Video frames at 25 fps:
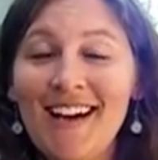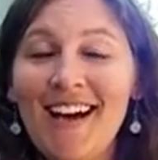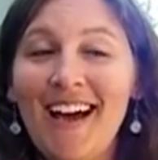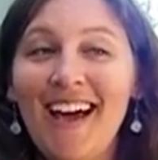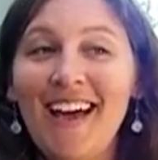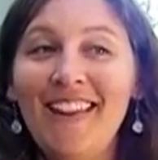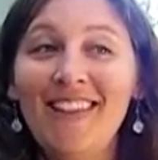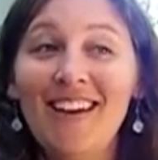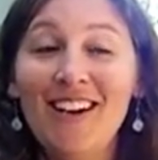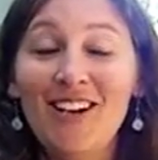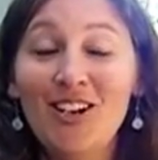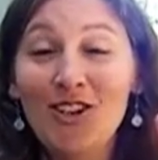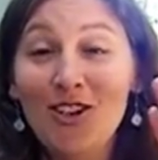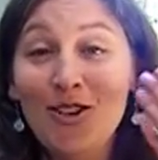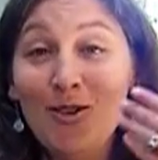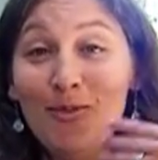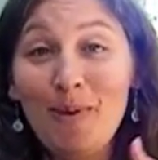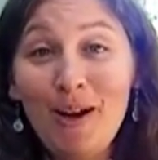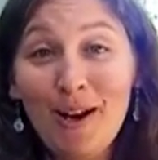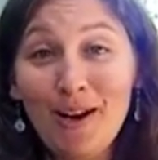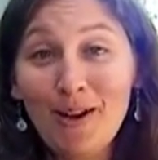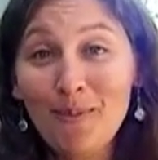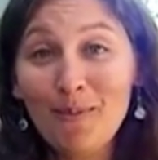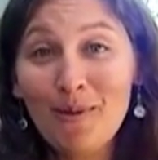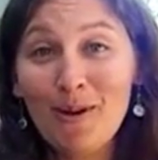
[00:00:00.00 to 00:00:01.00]
And then you
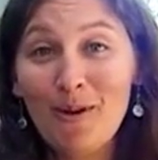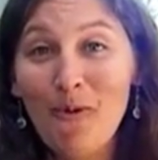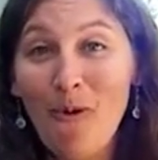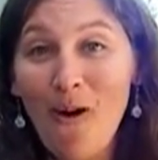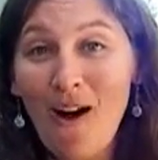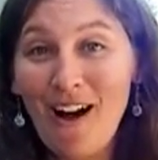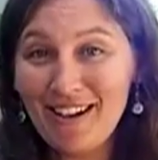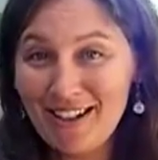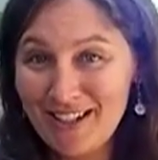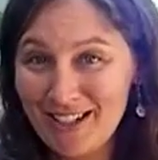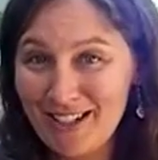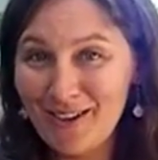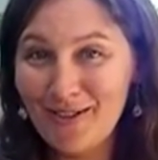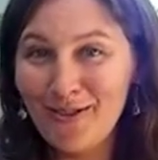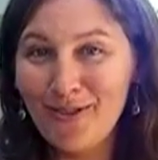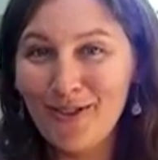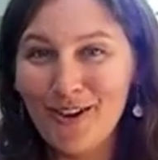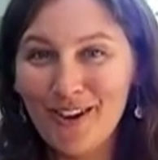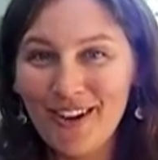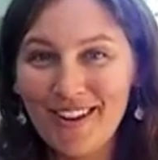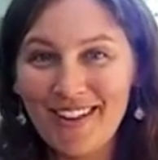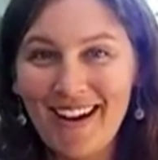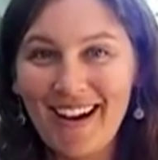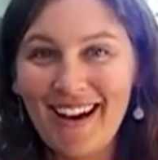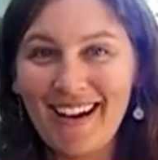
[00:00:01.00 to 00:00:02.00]
better be watching
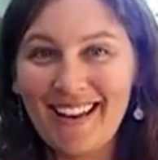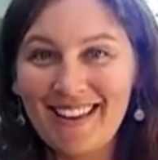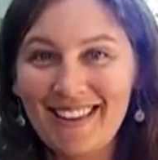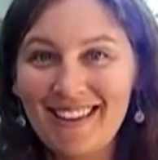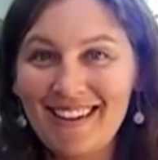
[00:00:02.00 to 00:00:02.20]
for that